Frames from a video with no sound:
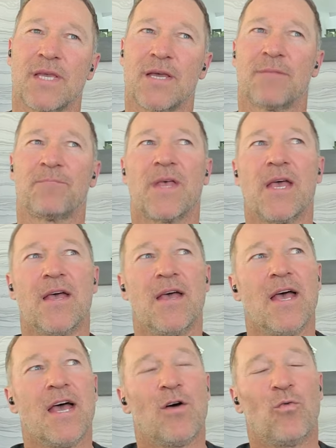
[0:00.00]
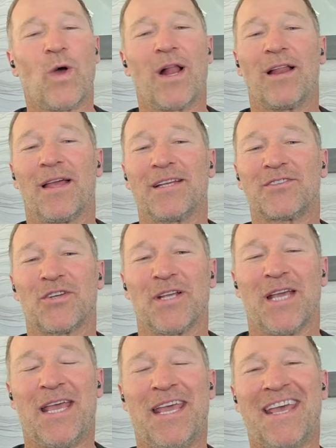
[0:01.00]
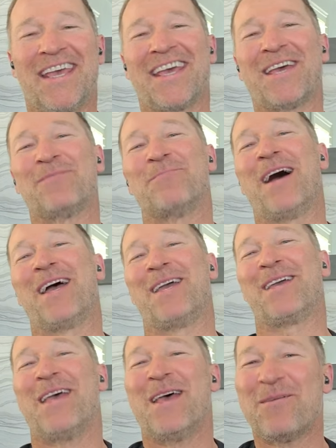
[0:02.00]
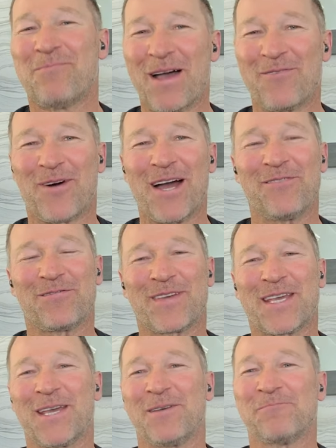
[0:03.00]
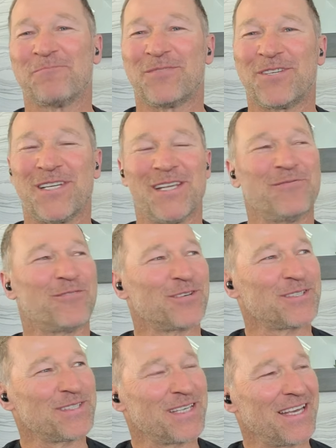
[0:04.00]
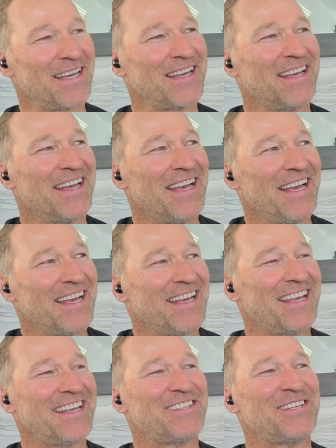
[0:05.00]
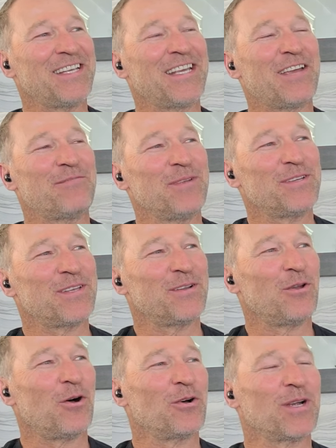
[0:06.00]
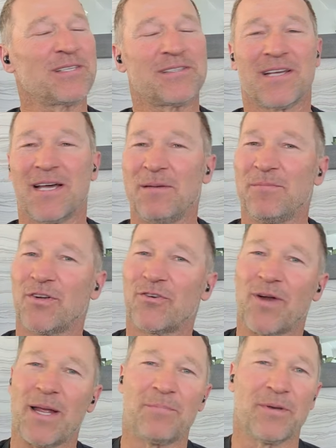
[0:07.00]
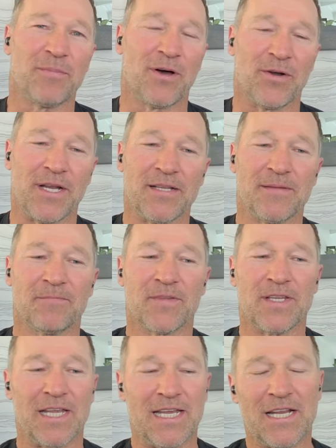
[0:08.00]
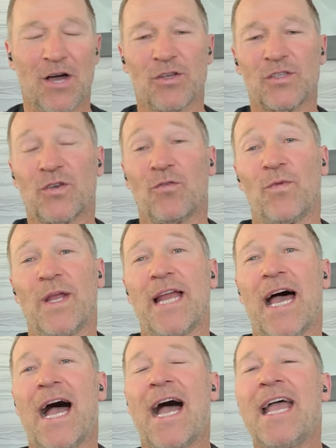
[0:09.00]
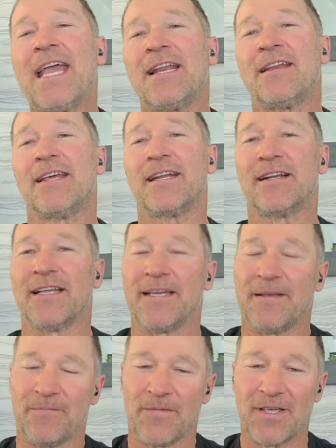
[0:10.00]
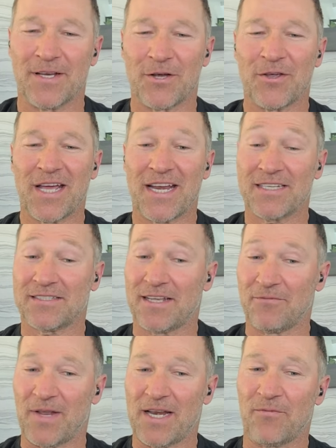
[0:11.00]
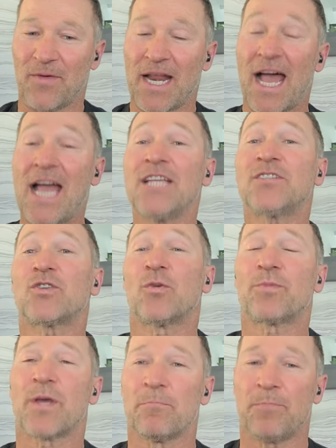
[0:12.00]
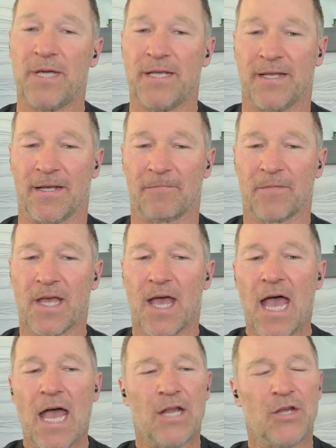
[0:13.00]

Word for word: Yeah. Well, actually, my wife came, she was, she gave me the longest time crap about it, you know. So when I literally, you know, you gotta understand, when I stopped competing,